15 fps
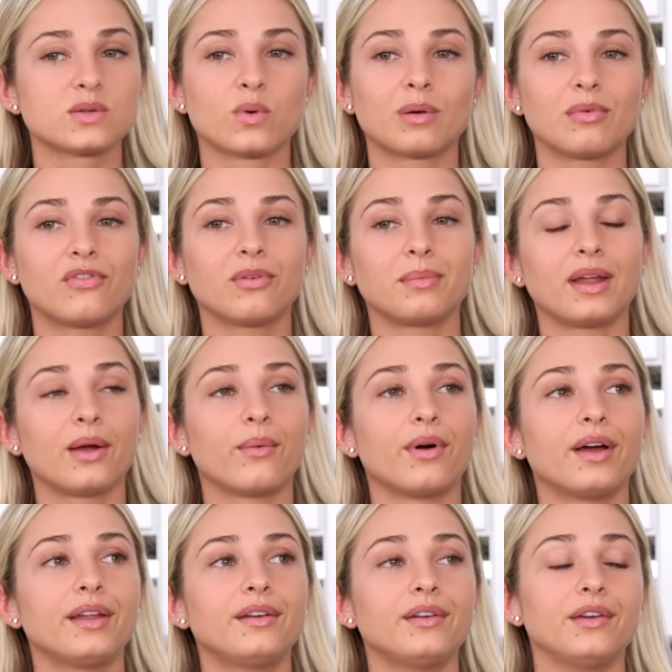has warned me from day
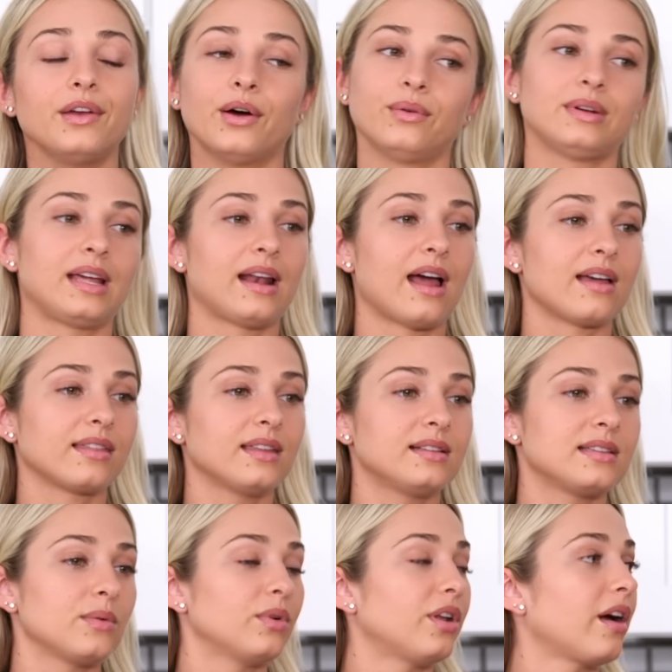one, don't date athletes.
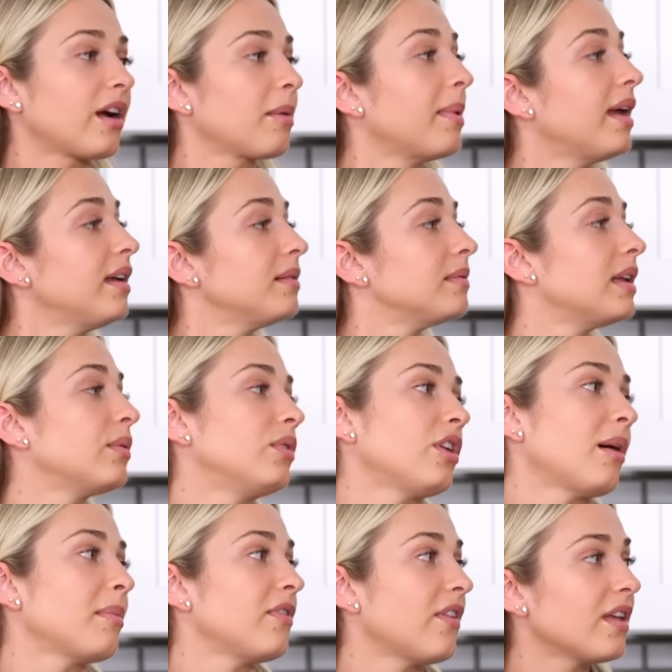They will not commit. They will
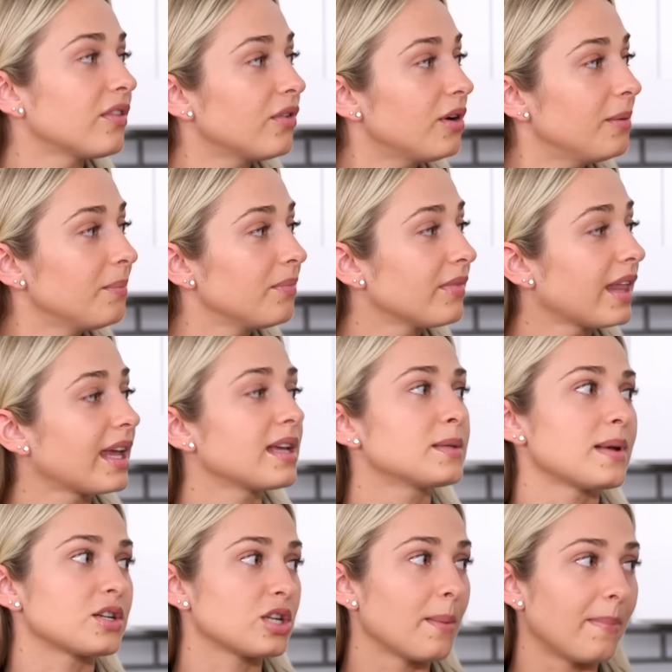not be faithful, like
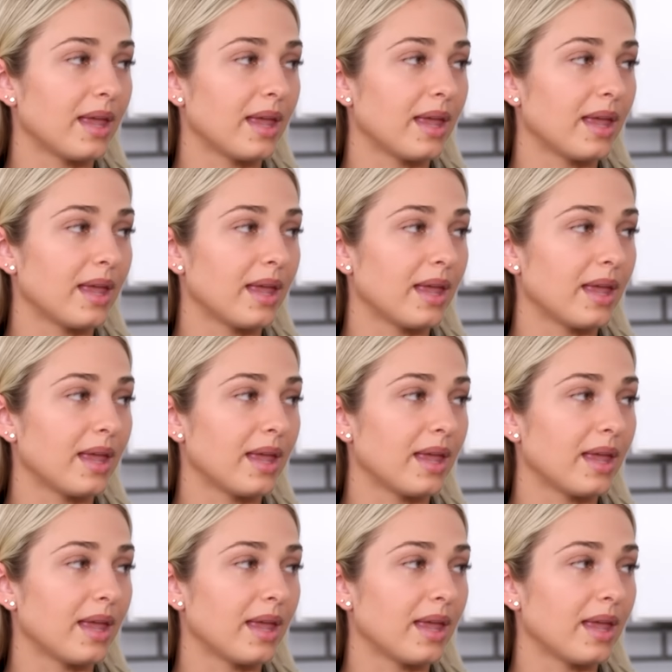especially